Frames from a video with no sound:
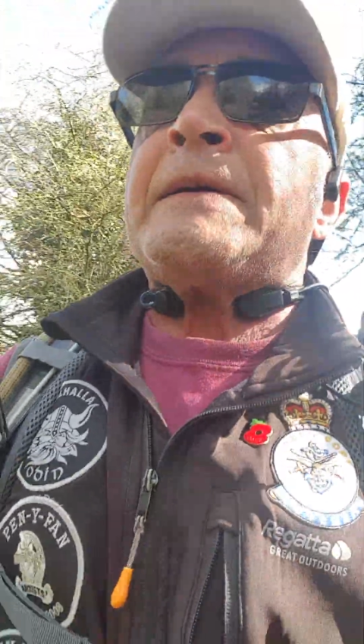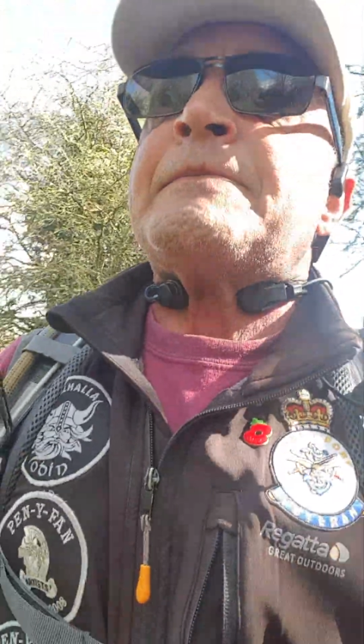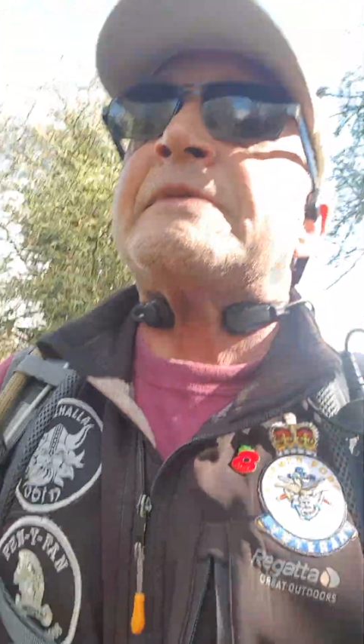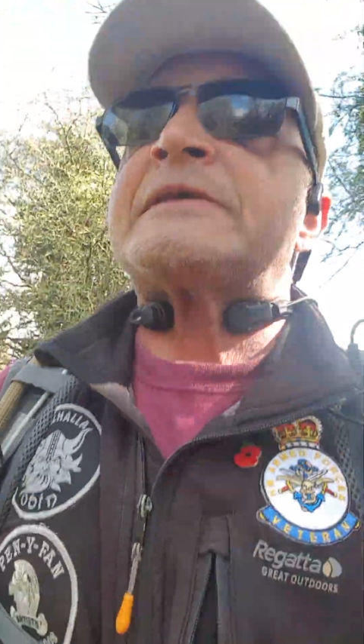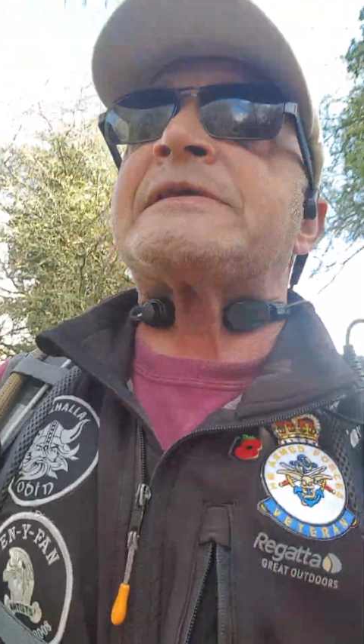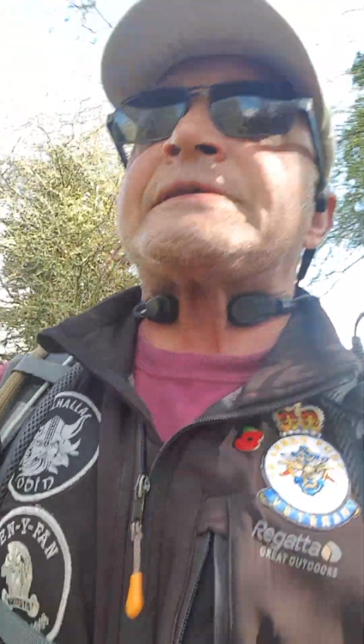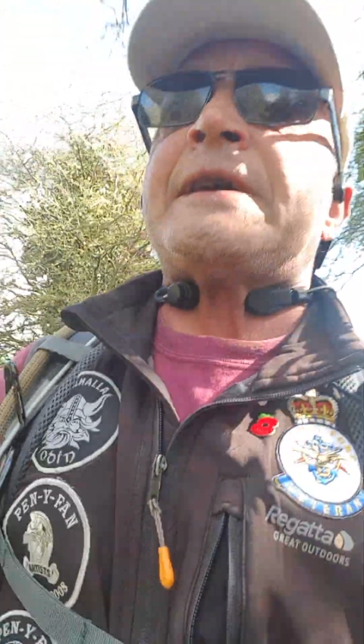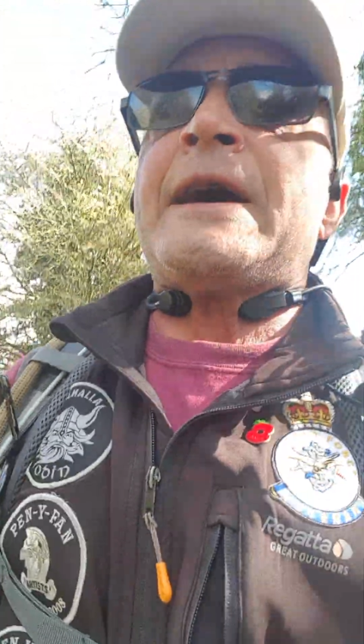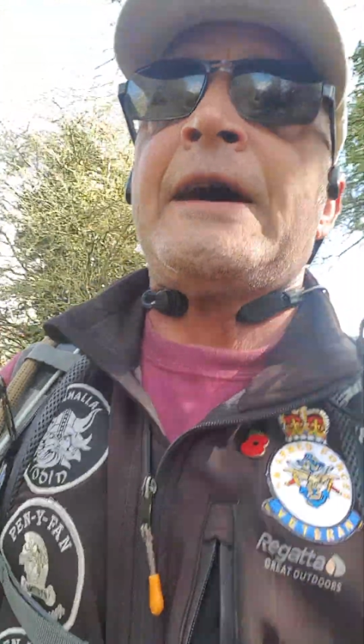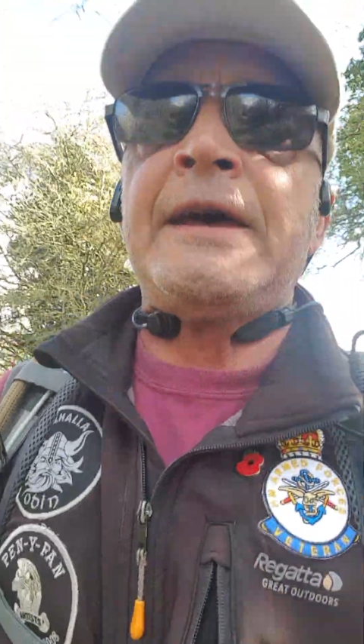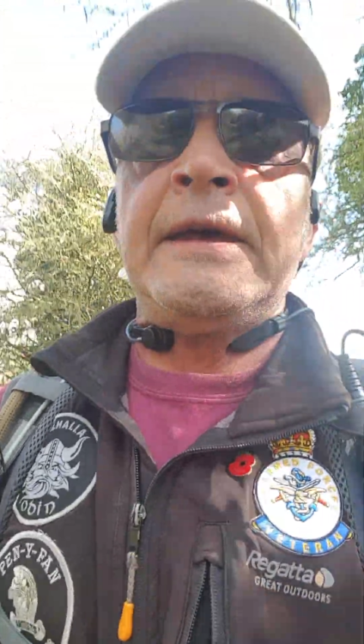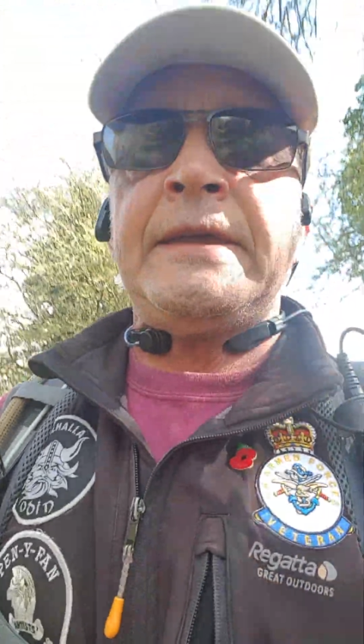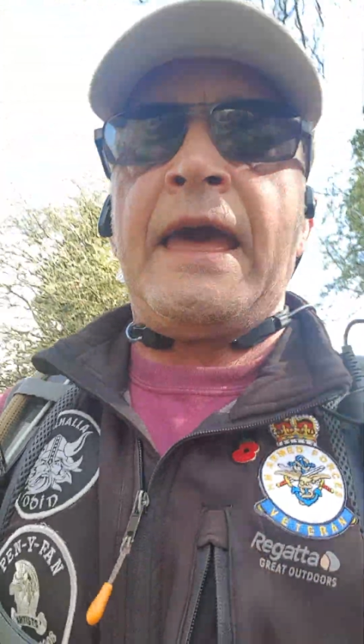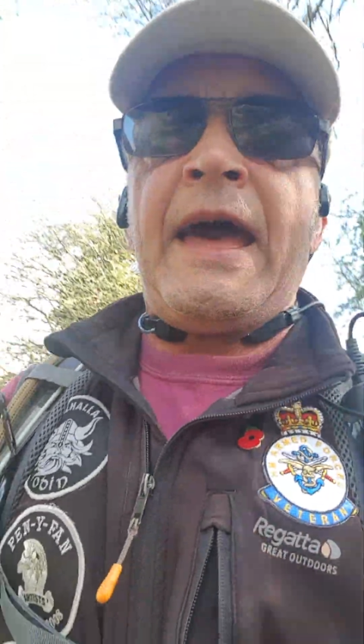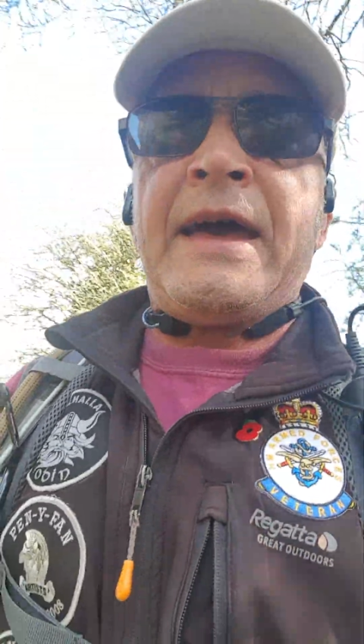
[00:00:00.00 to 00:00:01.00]
But uh,
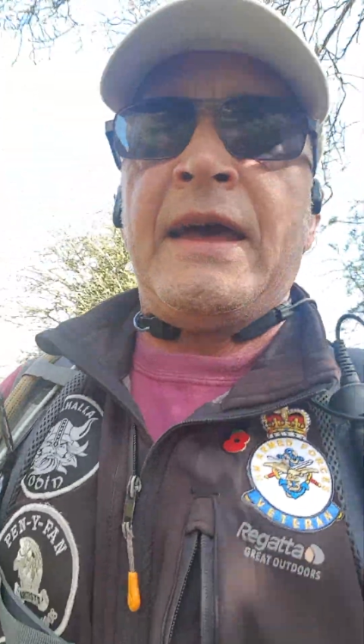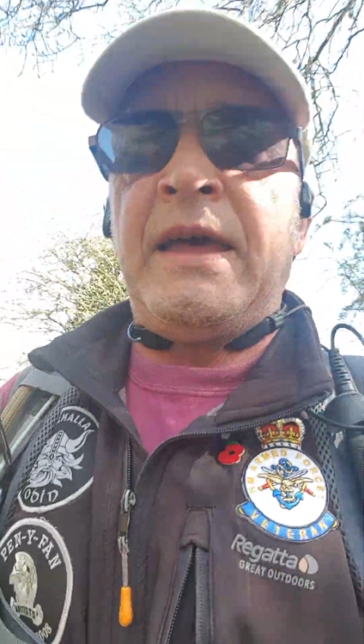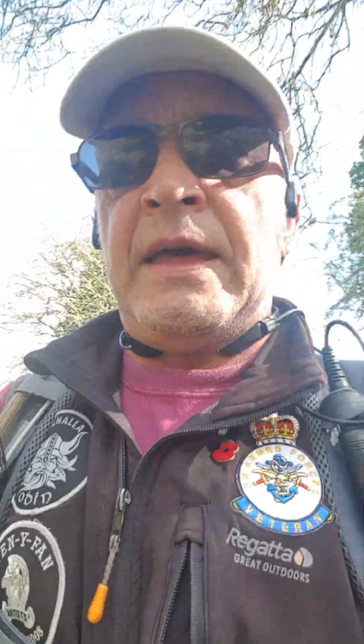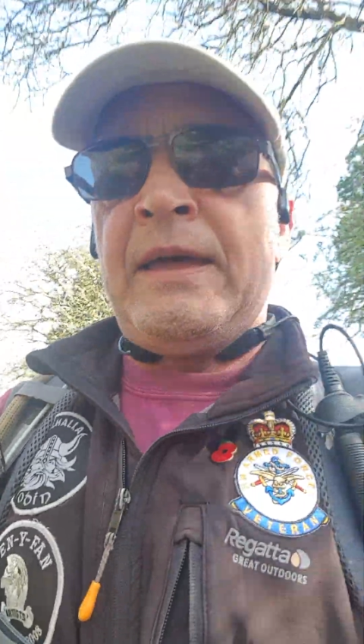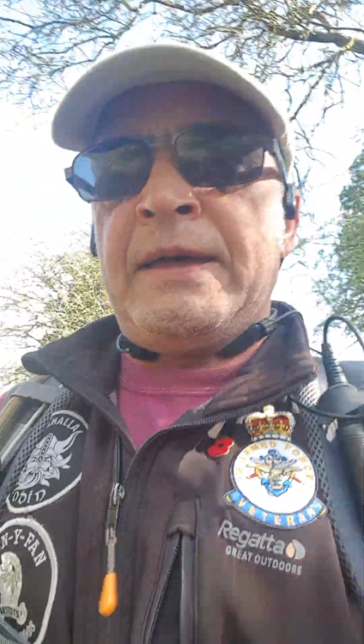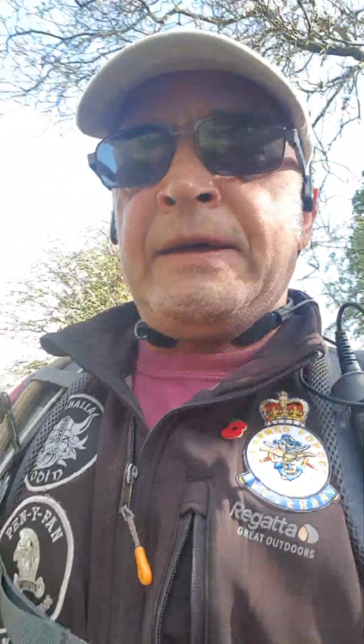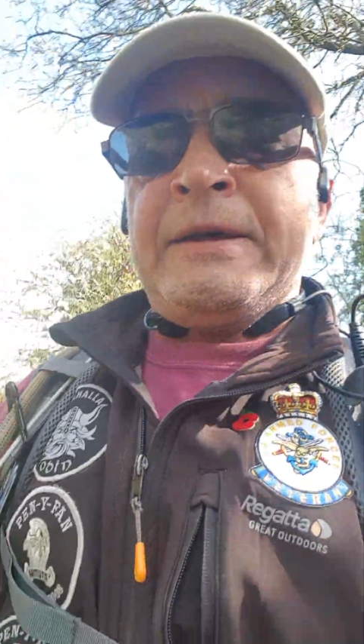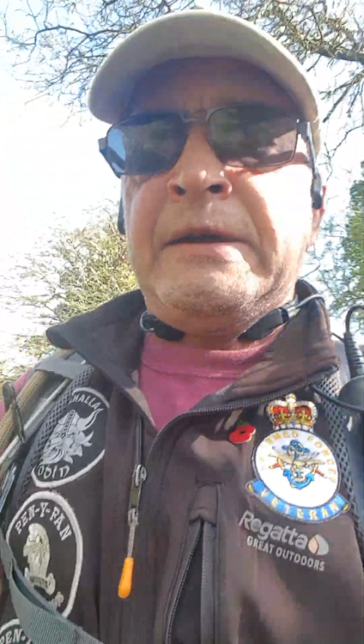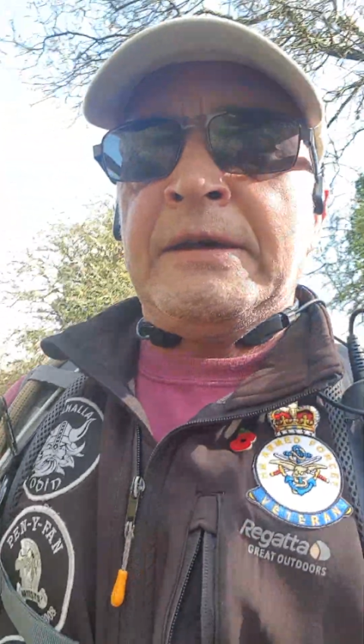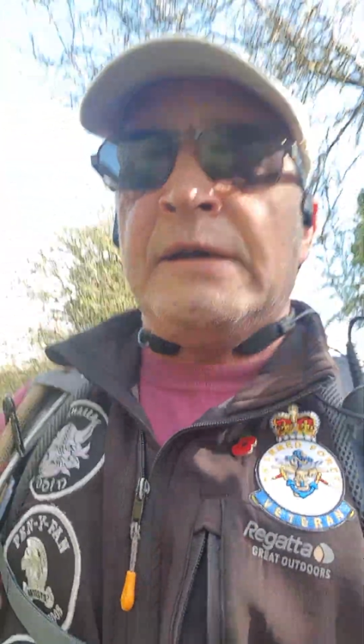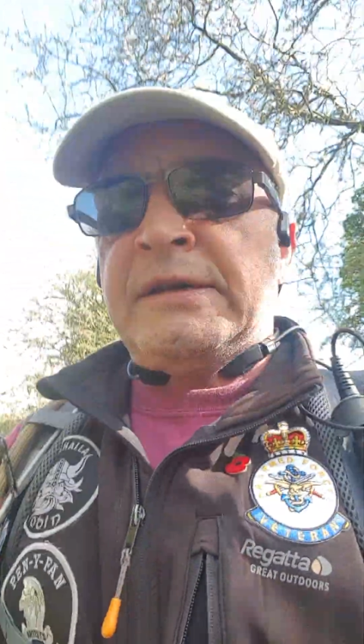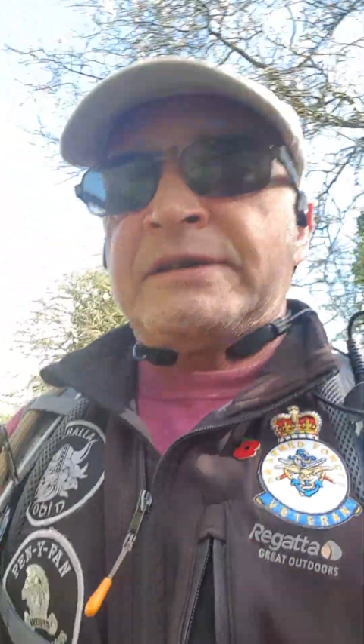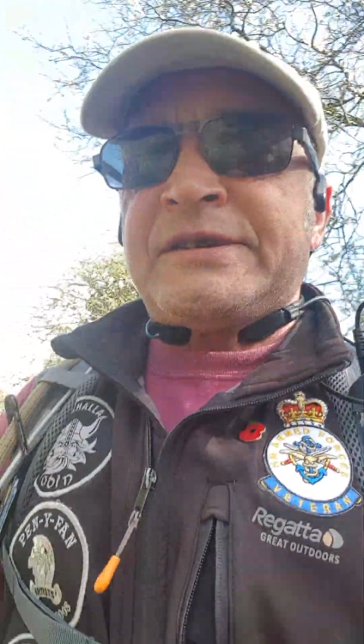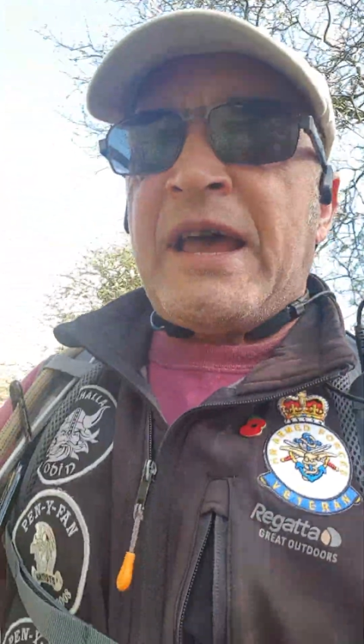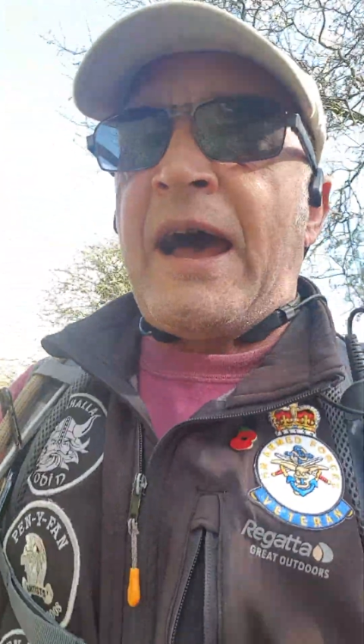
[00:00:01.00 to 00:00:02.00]
yeah,
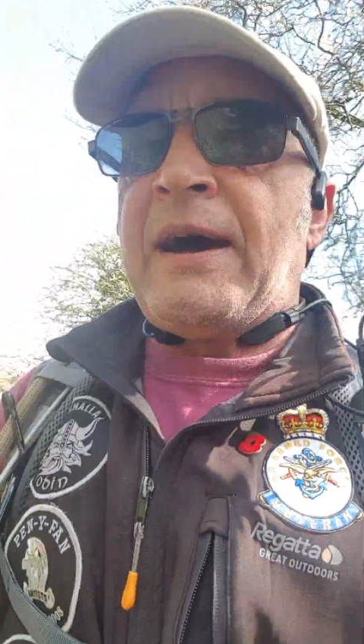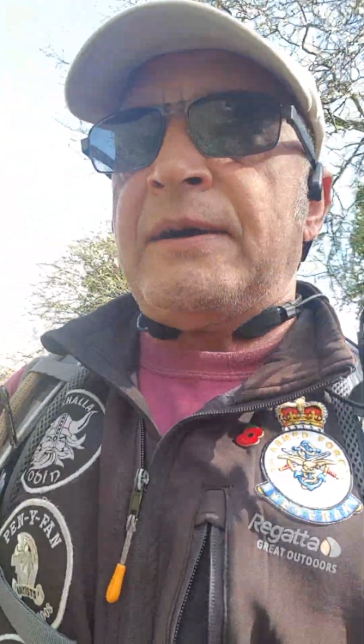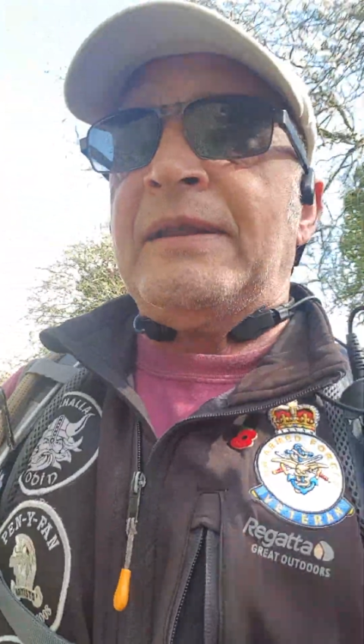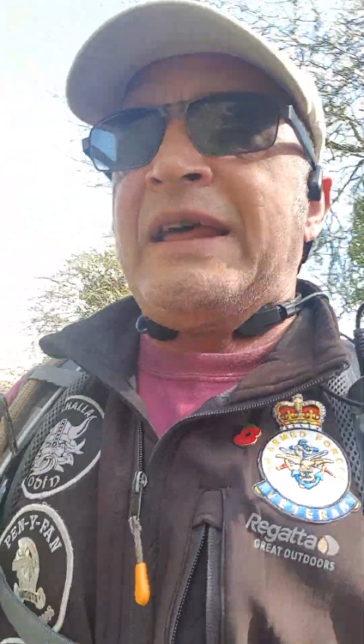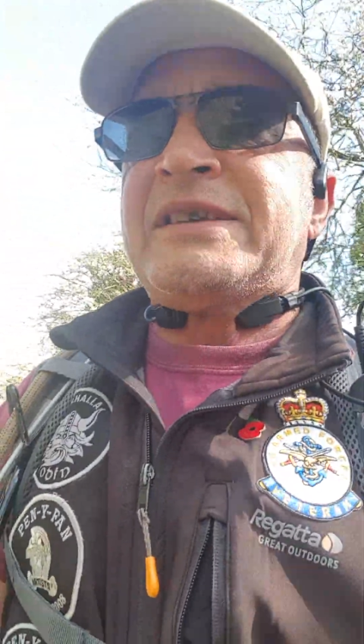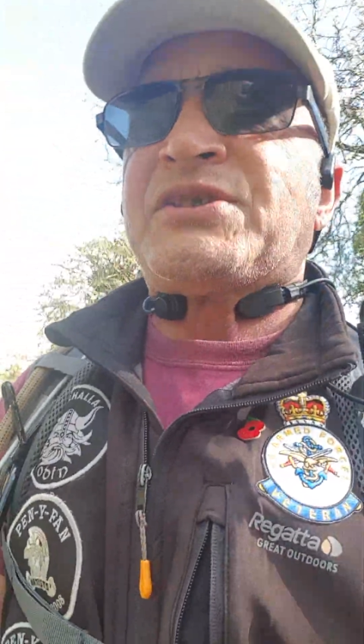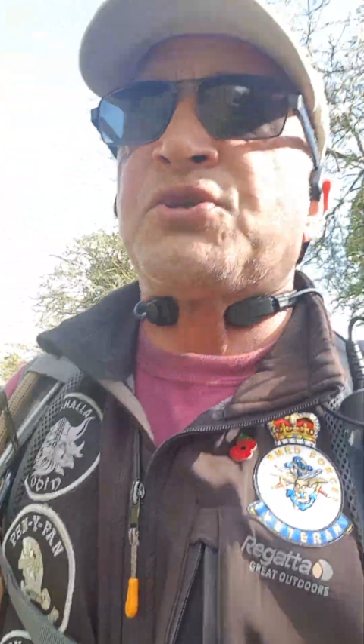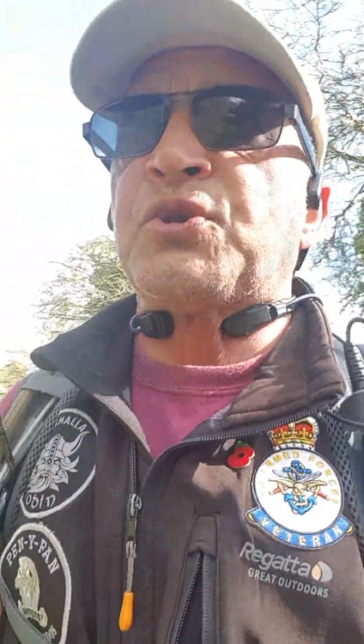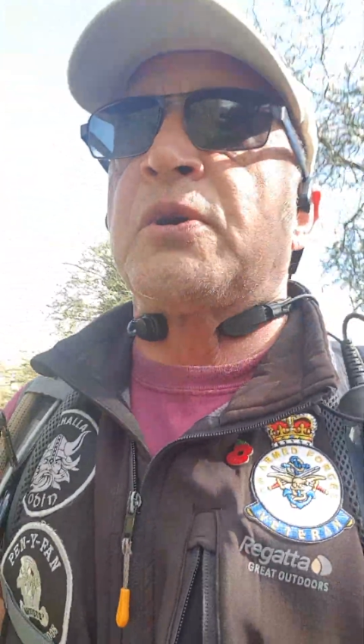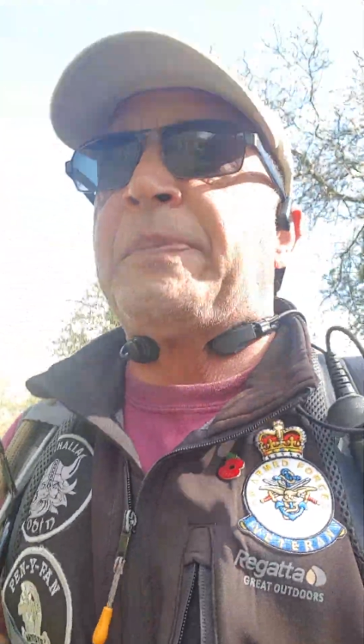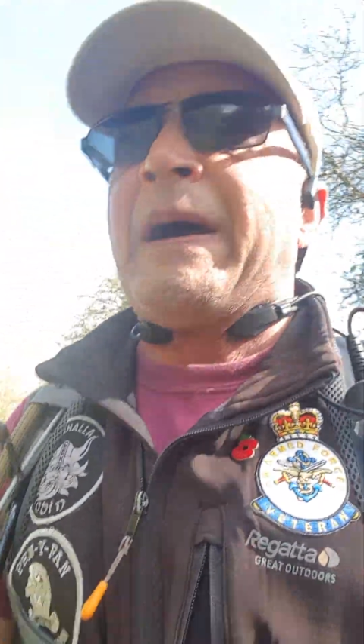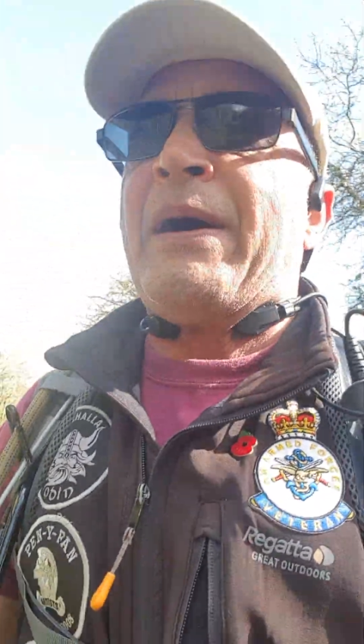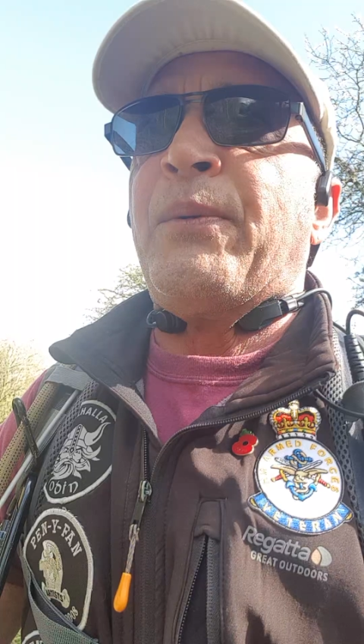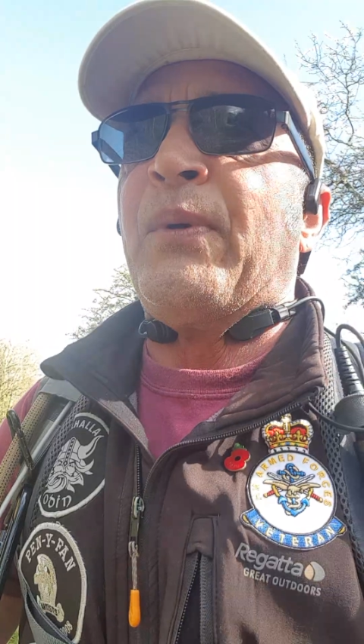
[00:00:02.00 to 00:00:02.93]
so let's talk about